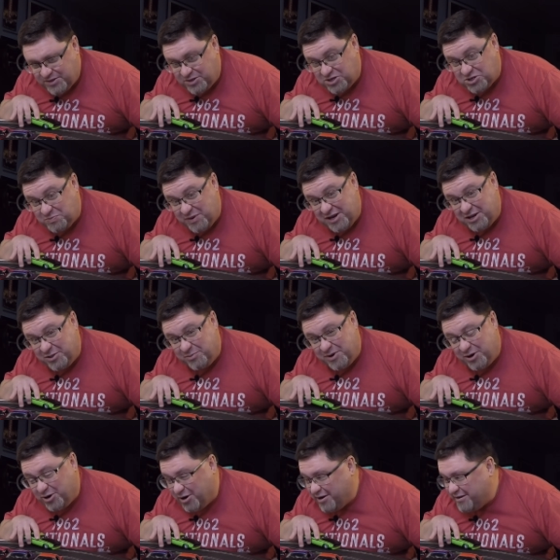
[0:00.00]
speed of the
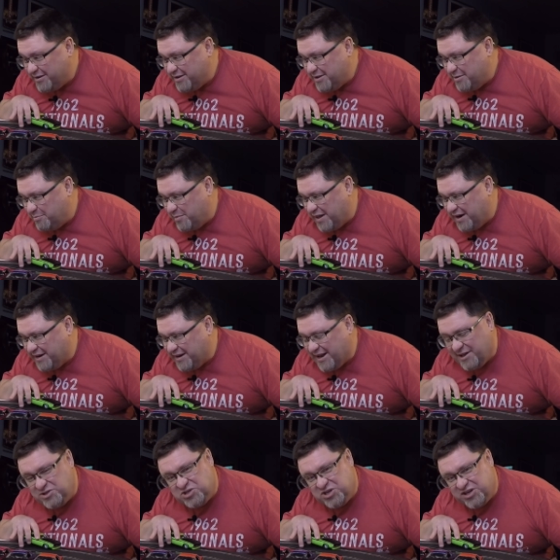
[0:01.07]
motor bending
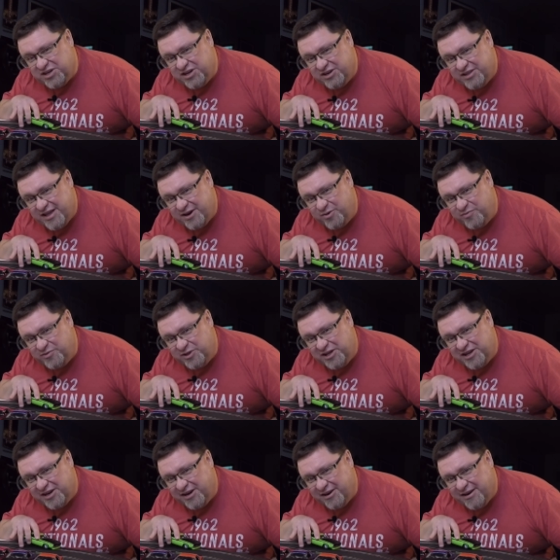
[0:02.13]
down so you can hear that. Hopefully you
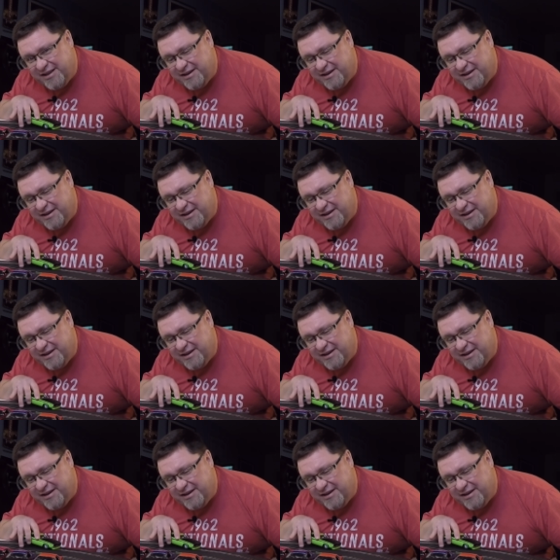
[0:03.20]
can hear it.